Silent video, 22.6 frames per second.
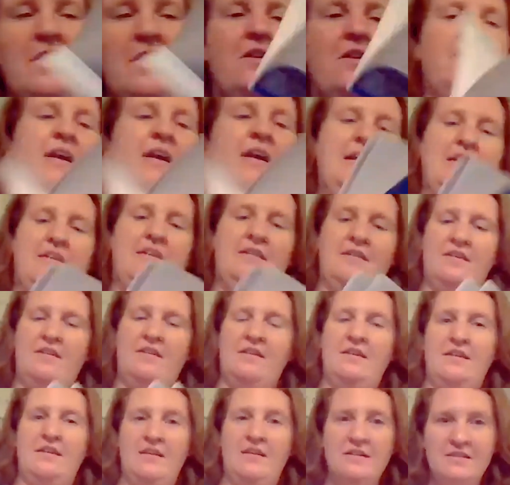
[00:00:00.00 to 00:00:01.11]
All right.
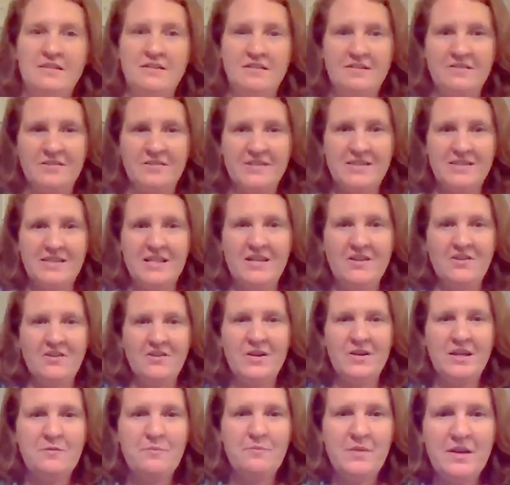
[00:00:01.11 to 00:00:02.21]
See you
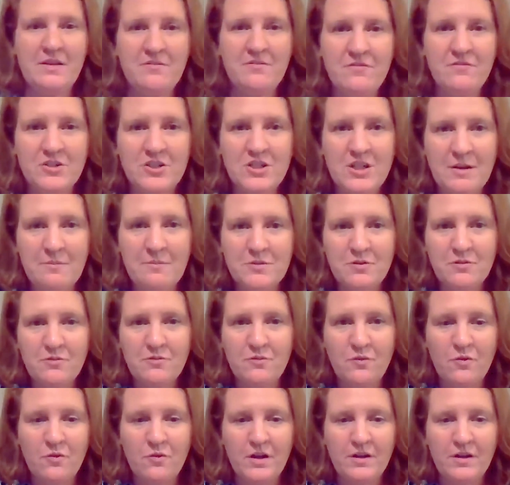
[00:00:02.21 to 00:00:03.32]
in a bit for chapter
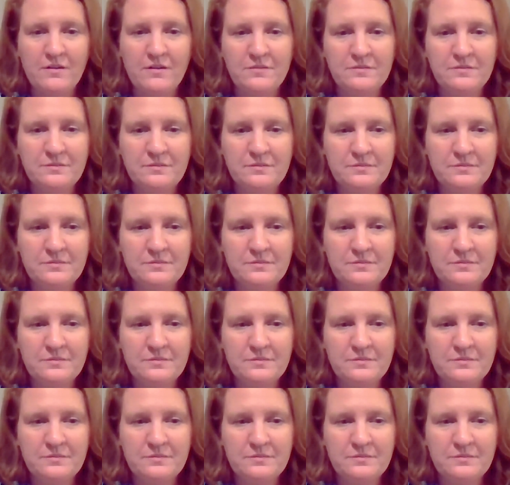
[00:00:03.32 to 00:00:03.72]
4.